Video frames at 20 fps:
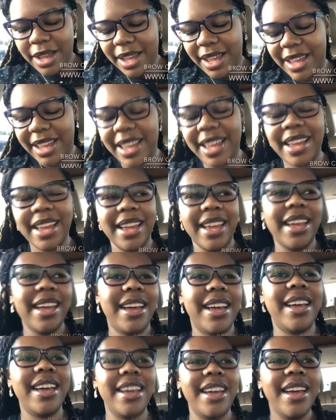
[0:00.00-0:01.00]

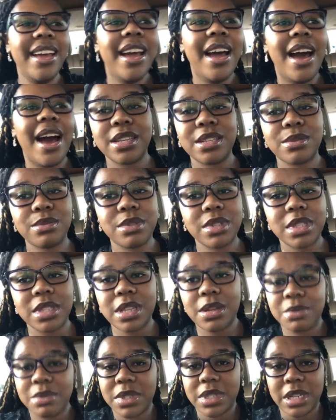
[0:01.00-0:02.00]

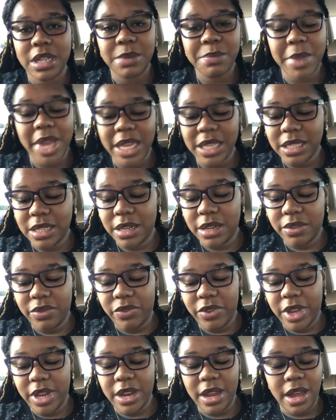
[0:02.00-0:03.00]
It was an amazing
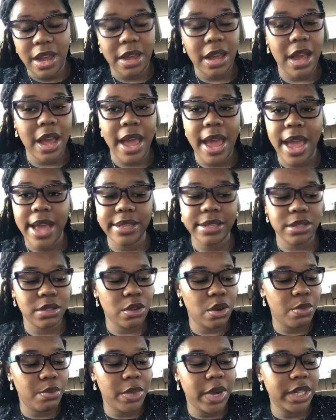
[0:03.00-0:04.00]
event. I had
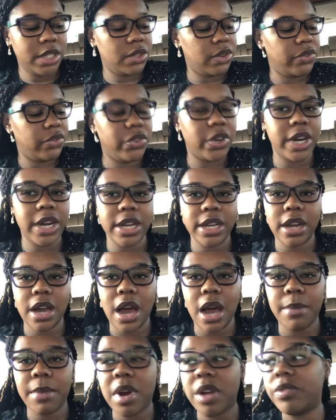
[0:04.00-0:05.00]
so much fun.
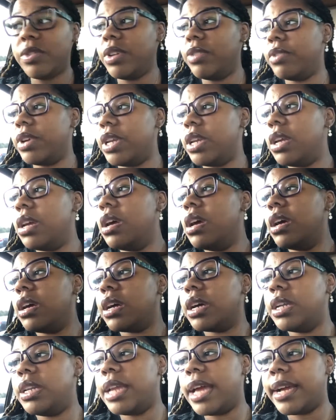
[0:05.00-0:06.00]
I've even
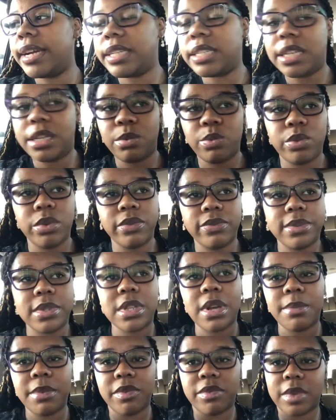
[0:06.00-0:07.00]
connected with
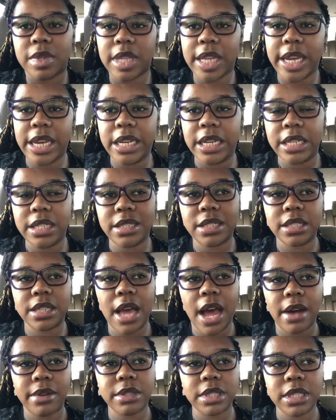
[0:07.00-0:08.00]
some of the ladies
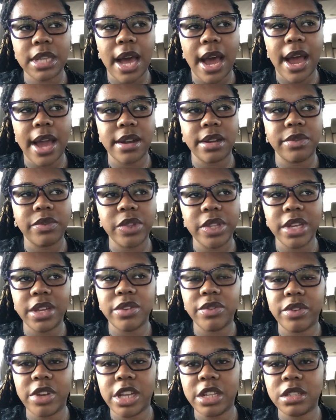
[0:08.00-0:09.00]
outside of
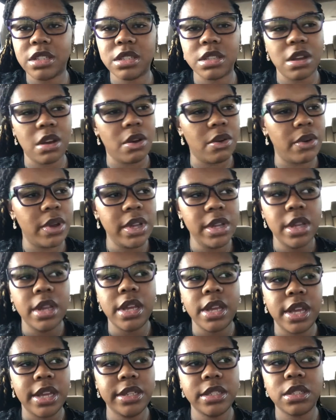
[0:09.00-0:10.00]
the event. So
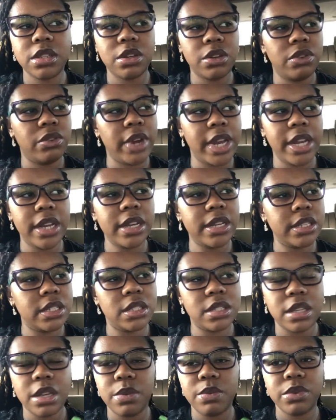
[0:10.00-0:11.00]
it
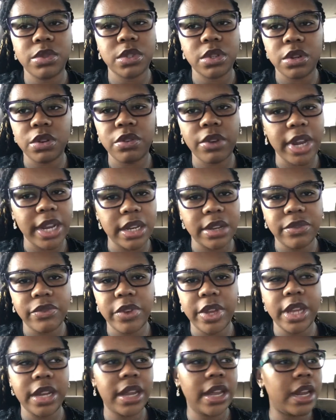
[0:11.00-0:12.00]
was a great
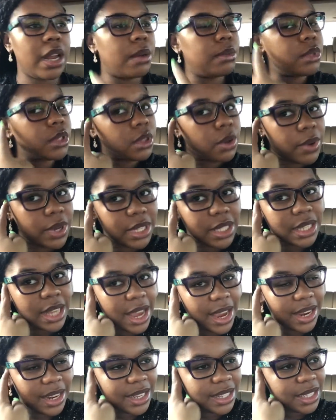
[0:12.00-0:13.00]
event, and I'm so
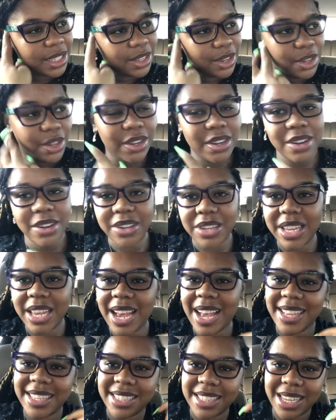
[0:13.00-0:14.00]
excited. So, you know, you
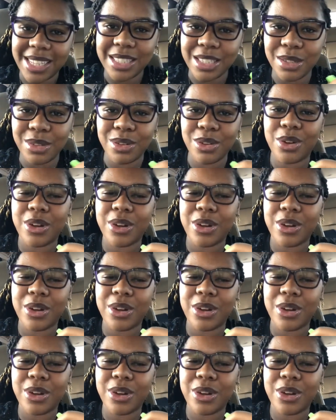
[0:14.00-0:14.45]
guys stay tuned.